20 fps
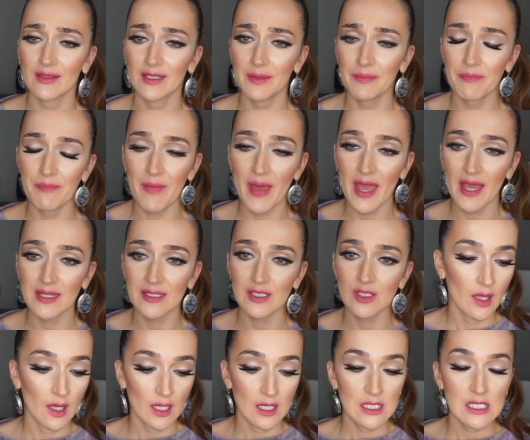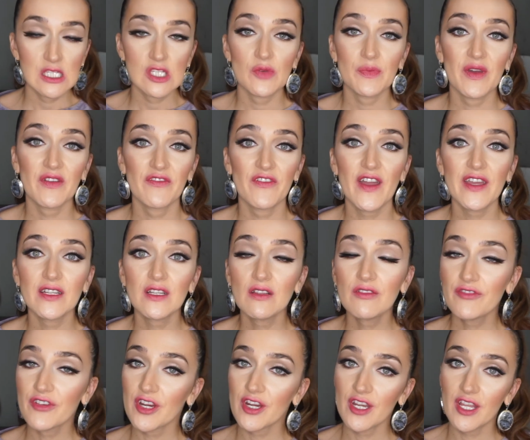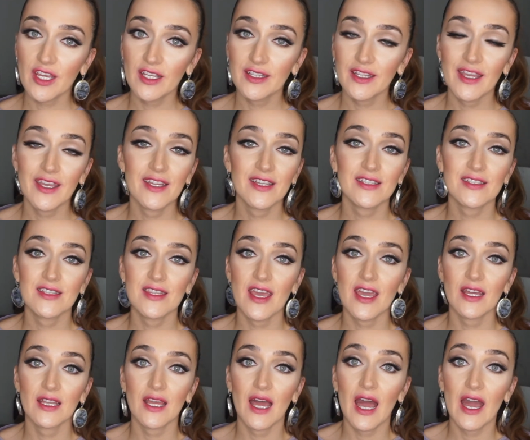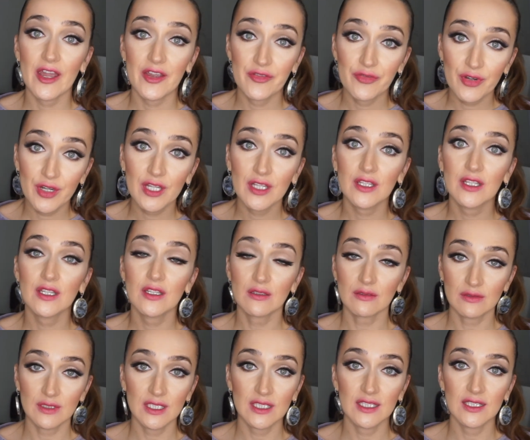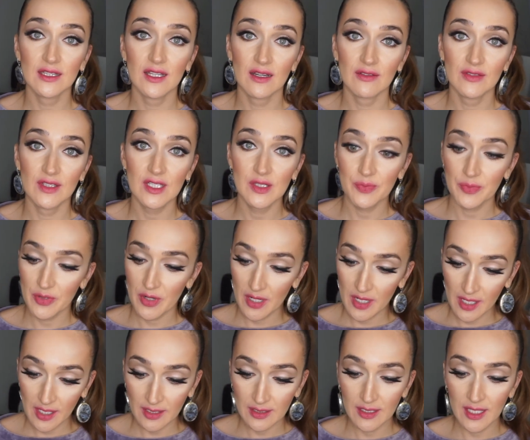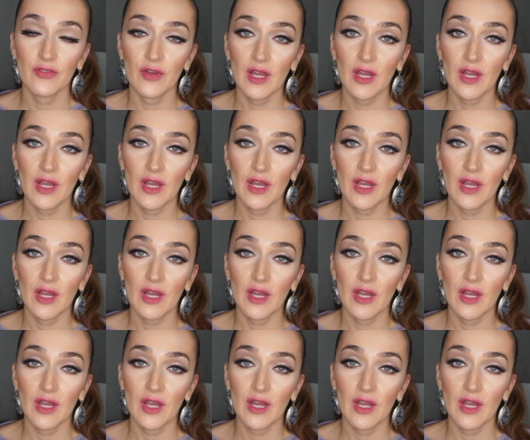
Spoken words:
lip mask. So my final verdict is that I really love this product,